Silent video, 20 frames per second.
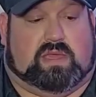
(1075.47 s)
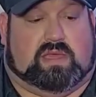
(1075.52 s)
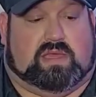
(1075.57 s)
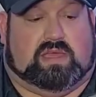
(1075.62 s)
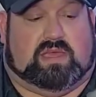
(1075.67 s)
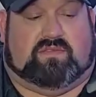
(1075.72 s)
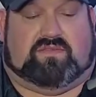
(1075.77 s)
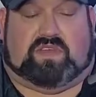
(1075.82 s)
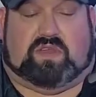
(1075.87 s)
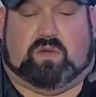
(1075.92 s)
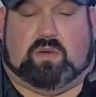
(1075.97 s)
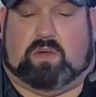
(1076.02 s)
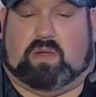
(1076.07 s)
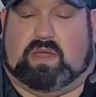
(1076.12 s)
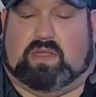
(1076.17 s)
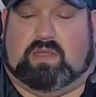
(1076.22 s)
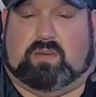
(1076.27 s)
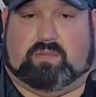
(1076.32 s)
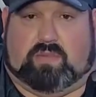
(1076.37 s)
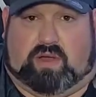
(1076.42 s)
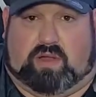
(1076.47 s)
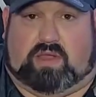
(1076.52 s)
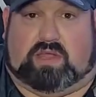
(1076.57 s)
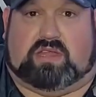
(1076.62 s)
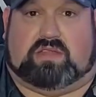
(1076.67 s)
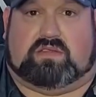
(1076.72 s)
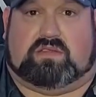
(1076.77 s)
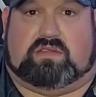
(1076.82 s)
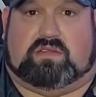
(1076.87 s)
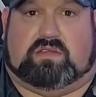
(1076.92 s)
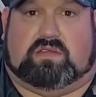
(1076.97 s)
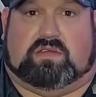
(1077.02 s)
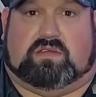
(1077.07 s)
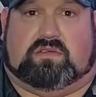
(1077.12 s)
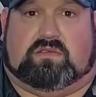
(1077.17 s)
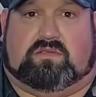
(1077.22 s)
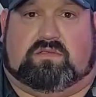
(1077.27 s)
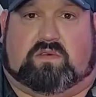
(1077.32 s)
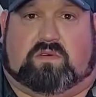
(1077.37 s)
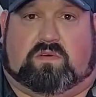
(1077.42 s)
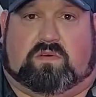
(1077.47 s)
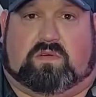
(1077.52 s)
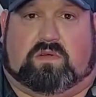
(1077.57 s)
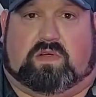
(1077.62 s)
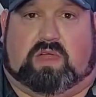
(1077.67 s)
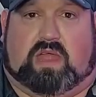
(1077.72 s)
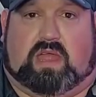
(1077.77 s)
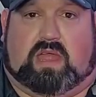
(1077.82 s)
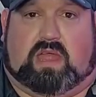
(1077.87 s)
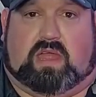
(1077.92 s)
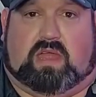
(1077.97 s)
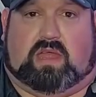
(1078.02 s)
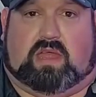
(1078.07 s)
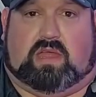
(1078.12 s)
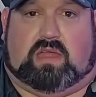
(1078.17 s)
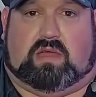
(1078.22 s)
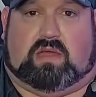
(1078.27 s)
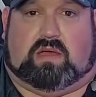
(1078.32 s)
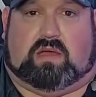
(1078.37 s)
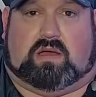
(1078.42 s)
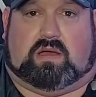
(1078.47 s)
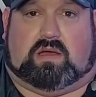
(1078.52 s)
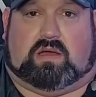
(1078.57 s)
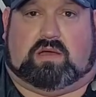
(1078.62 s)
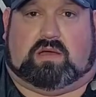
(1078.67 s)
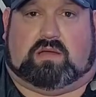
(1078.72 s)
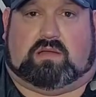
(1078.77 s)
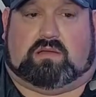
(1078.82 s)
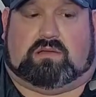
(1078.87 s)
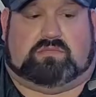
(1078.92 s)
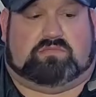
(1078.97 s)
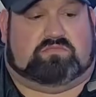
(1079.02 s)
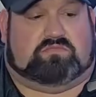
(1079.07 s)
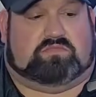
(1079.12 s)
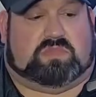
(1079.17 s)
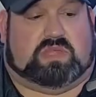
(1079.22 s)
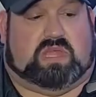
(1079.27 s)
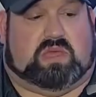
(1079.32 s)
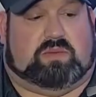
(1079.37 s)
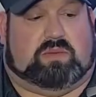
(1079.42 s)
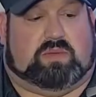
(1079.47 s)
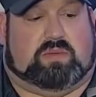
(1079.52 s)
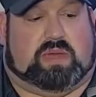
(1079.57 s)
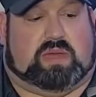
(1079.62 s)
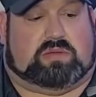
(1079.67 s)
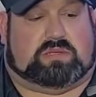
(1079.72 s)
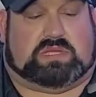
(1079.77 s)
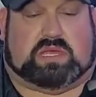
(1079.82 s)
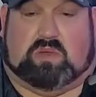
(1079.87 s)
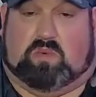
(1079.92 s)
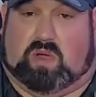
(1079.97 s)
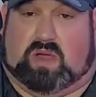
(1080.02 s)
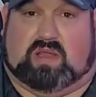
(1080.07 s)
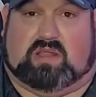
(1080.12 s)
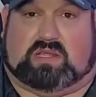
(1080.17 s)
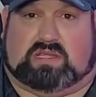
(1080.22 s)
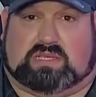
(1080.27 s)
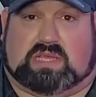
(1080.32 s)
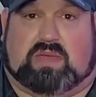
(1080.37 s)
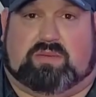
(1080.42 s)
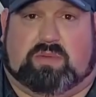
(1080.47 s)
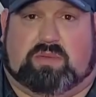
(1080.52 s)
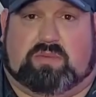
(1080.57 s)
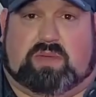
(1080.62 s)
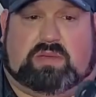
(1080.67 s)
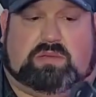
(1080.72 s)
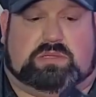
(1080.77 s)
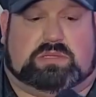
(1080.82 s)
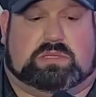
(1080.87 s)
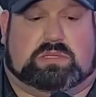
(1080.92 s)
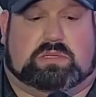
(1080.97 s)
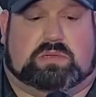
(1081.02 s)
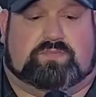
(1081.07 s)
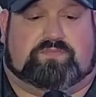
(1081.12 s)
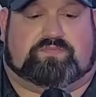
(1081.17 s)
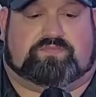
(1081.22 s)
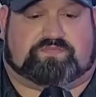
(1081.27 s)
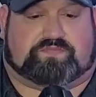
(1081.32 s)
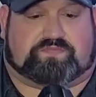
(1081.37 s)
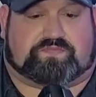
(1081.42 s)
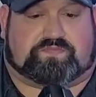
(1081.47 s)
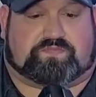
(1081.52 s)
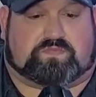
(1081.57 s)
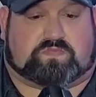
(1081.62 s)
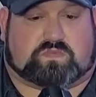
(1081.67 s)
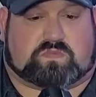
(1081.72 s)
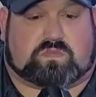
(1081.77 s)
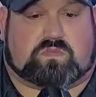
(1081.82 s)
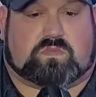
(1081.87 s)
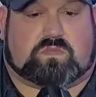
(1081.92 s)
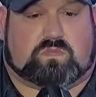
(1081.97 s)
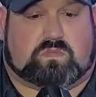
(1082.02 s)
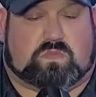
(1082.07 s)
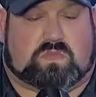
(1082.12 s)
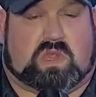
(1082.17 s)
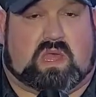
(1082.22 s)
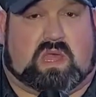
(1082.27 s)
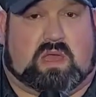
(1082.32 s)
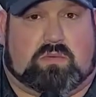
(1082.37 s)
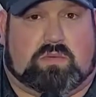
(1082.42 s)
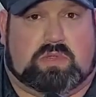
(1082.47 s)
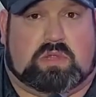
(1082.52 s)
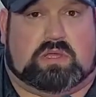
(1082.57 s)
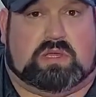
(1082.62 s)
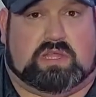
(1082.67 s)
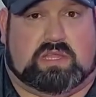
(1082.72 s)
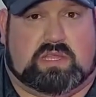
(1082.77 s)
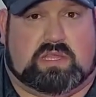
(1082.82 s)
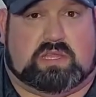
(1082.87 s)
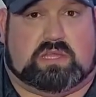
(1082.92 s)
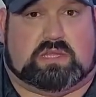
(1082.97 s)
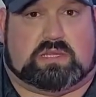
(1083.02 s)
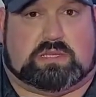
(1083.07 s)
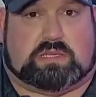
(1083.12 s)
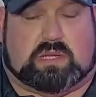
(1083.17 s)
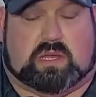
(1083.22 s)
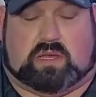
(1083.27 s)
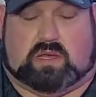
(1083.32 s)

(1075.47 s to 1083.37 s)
If you are in the market for a gaming mouse, a wireless gaming mouse, I would look into this,